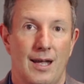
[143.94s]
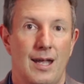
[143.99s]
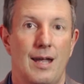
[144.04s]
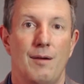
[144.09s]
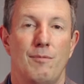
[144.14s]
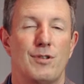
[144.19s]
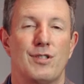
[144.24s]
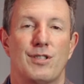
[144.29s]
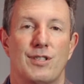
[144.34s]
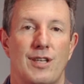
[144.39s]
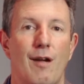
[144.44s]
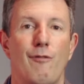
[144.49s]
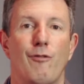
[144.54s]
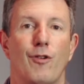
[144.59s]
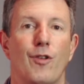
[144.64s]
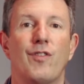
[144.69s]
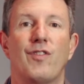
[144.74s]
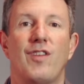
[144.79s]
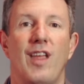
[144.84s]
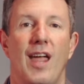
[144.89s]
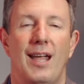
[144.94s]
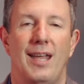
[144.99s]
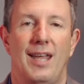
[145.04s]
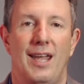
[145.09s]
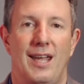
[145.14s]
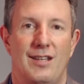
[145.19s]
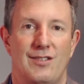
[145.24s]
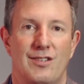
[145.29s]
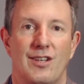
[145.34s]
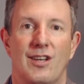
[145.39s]
It was several
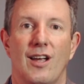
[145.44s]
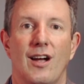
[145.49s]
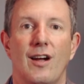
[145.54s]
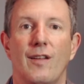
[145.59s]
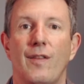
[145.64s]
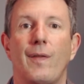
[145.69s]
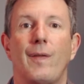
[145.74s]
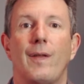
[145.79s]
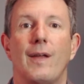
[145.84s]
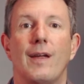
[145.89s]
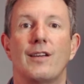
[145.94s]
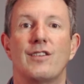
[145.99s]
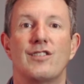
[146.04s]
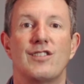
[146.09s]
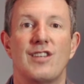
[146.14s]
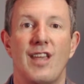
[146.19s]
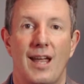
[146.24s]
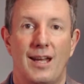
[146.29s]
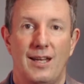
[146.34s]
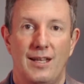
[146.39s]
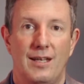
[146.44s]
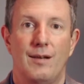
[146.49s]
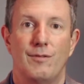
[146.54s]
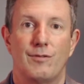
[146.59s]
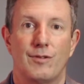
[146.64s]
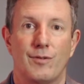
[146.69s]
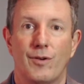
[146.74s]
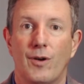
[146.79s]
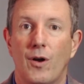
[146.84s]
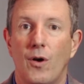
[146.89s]
decades ago that the
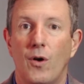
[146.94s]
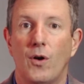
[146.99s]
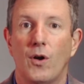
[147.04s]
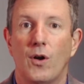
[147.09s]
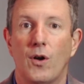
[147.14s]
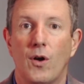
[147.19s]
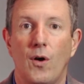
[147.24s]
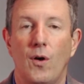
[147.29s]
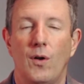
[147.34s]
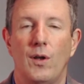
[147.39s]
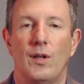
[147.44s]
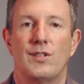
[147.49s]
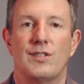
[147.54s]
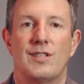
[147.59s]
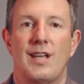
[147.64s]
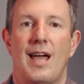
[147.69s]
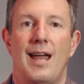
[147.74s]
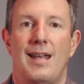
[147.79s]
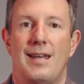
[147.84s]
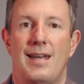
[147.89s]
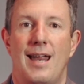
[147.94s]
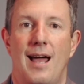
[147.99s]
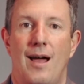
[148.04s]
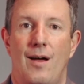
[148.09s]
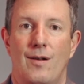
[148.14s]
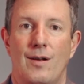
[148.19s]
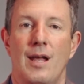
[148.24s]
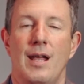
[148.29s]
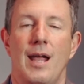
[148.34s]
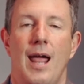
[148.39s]
executives of Coca Cola sat
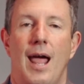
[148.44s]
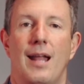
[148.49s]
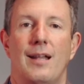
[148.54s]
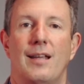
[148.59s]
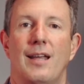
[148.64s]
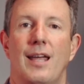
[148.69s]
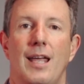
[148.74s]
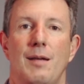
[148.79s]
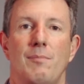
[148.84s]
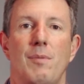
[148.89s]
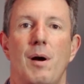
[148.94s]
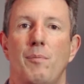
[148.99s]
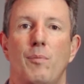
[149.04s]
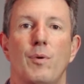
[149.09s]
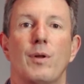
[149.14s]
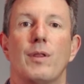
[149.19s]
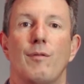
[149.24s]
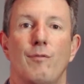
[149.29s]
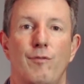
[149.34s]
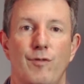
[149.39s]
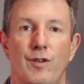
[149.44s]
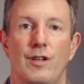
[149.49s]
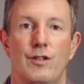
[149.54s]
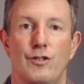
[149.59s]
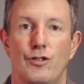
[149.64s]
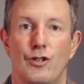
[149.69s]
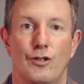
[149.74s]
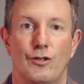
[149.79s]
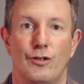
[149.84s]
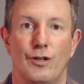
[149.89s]
down and came up with a
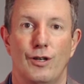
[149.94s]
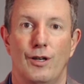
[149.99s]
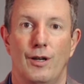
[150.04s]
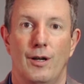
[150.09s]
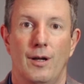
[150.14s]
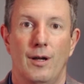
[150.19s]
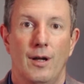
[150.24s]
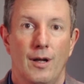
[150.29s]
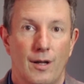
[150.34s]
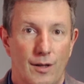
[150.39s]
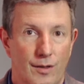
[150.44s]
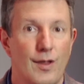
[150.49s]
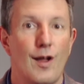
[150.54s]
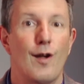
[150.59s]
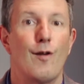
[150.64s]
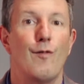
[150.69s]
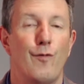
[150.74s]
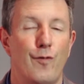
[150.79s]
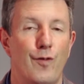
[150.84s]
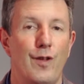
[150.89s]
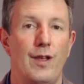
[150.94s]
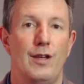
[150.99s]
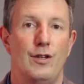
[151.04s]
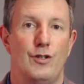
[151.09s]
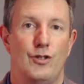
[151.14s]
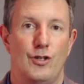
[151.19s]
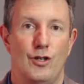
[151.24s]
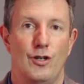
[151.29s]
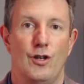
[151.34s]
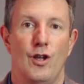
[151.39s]
vision. Their
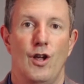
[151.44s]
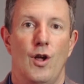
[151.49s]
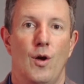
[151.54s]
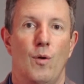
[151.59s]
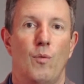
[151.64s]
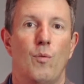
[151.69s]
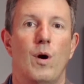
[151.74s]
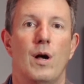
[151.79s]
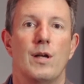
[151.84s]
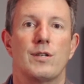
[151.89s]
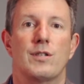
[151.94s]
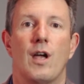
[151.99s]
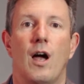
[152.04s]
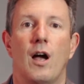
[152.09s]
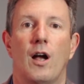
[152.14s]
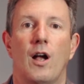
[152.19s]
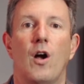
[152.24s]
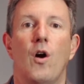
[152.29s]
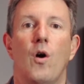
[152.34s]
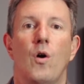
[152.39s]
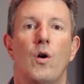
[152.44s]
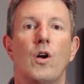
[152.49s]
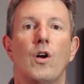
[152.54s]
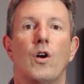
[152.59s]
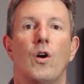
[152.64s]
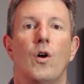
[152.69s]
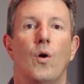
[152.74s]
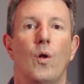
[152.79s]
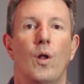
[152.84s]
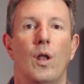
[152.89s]
vision was a Coca
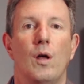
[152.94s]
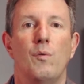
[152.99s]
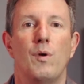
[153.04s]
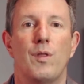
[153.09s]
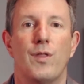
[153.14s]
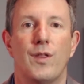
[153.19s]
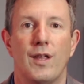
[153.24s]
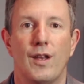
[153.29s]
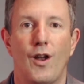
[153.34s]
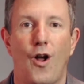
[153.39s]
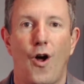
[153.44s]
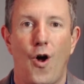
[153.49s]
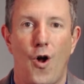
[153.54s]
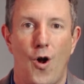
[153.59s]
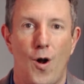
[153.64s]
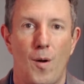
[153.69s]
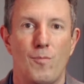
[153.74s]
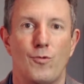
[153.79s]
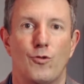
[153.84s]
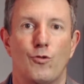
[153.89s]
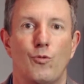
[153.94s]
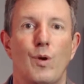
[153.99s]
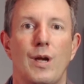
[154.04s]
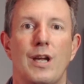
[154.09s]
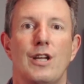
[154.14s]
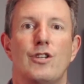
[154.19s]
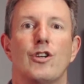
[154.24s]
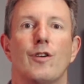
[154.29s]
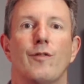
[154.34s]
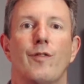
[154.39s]
Cola within arm's
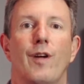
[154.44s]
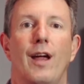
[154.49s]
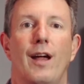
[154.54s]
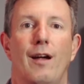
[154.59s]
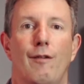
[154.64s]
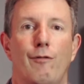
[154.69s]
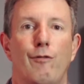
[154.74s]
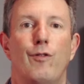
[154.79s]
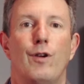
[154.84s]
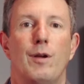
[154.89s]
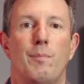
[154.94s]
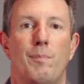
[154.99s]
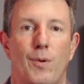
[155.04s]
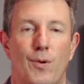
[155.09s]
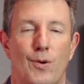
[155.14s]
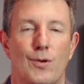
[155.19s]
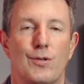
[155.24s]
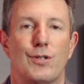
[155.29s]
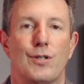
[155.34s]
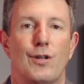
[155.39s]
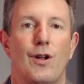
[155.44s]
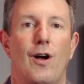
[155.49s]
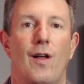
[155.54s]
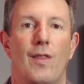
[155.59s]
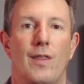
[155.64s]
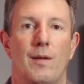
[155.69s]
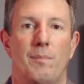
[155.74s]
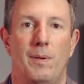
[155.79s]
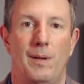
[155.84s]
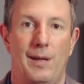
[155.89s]
reach of every person
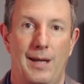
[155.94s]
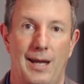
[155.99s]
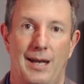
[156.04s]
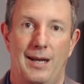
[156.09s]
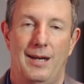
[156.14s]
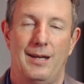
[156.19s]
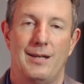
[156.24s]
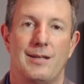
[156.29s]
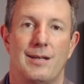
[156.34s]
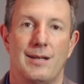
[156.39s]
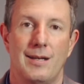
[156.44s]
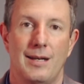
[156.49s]
on the planet.